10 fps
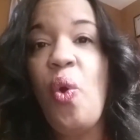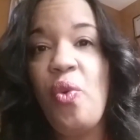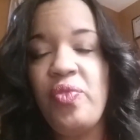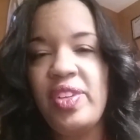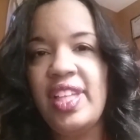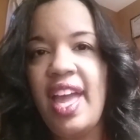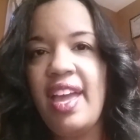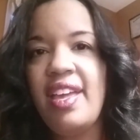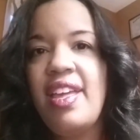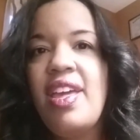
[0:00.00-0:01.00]

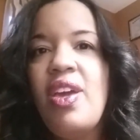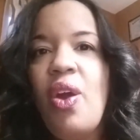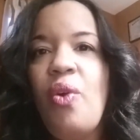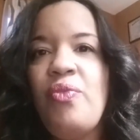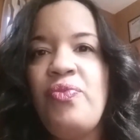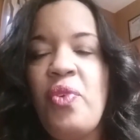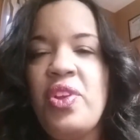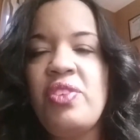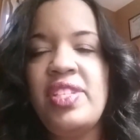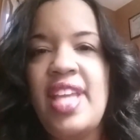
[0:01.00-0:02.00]
overlay
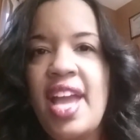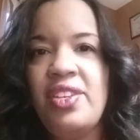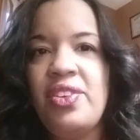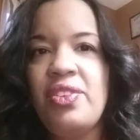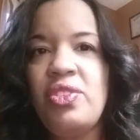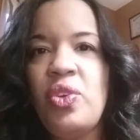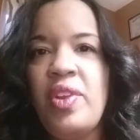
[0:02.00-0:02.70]
for your standards.